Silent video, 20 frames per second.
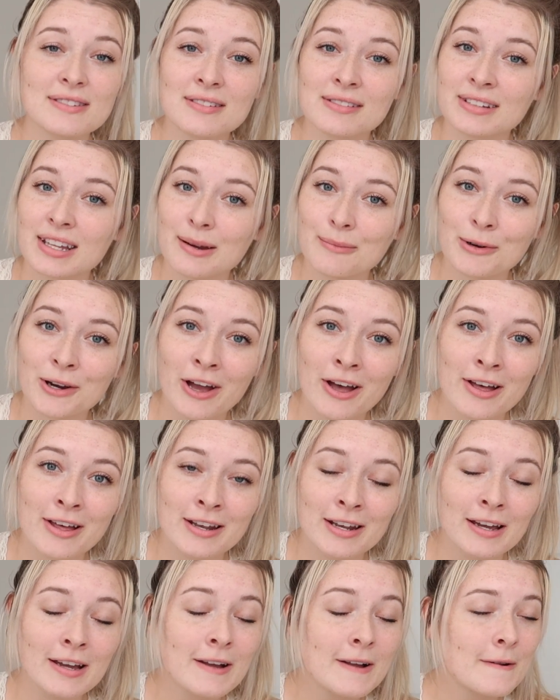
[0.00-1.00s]
little
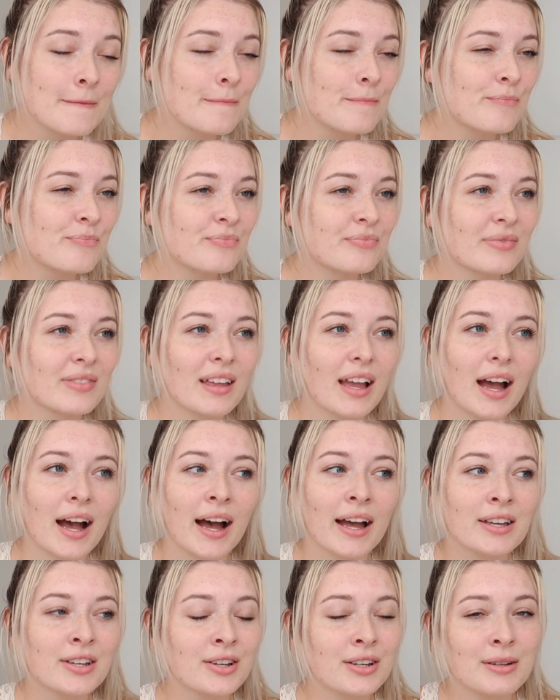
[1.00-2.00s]
neighborhood.
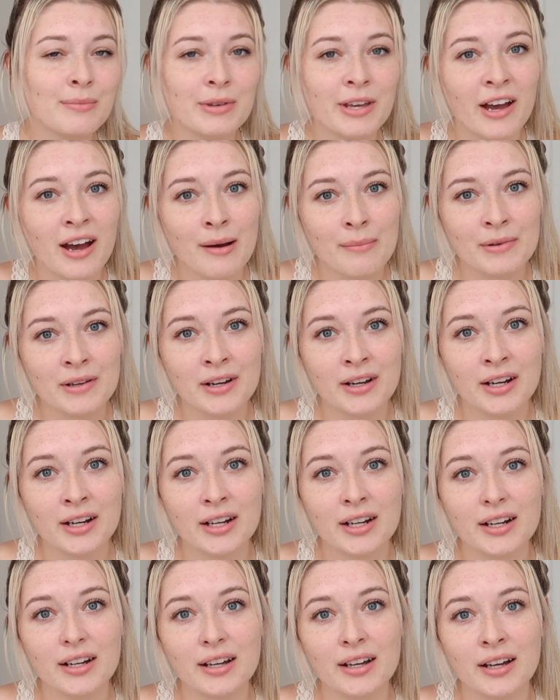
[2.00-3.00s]
I couldn't be
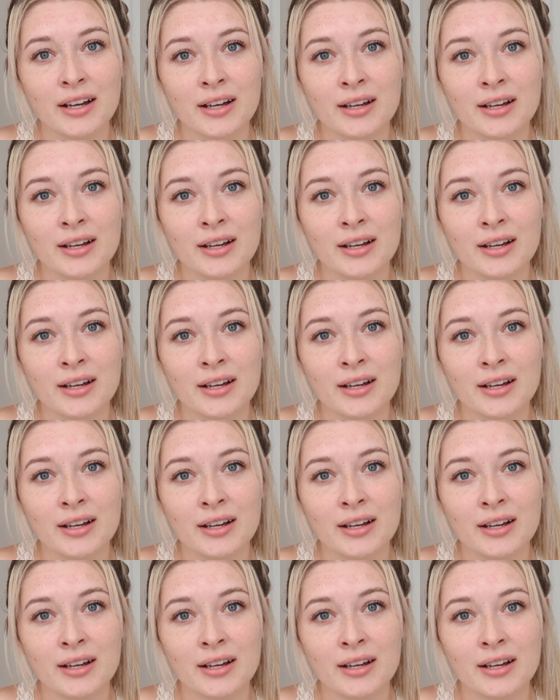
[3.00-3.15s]
happier,